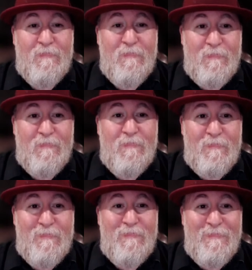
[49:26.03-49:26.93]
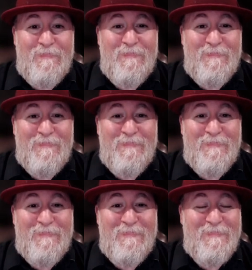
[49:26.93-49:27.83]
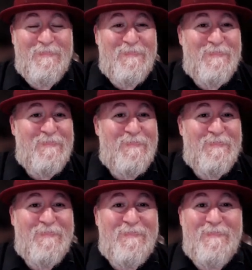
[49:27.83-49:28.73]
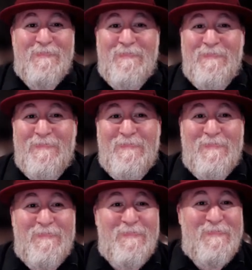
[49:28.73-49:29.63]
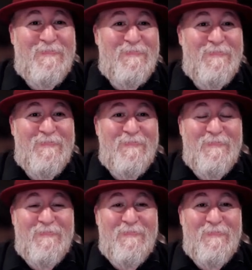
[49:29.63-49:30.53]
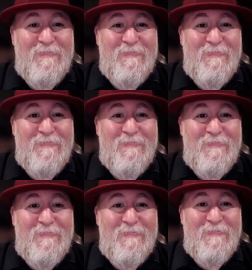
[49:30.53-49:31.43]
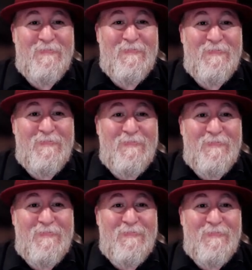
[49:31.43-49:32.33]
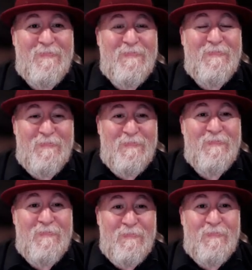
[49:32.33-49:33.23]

No words are spoken by the person on screen.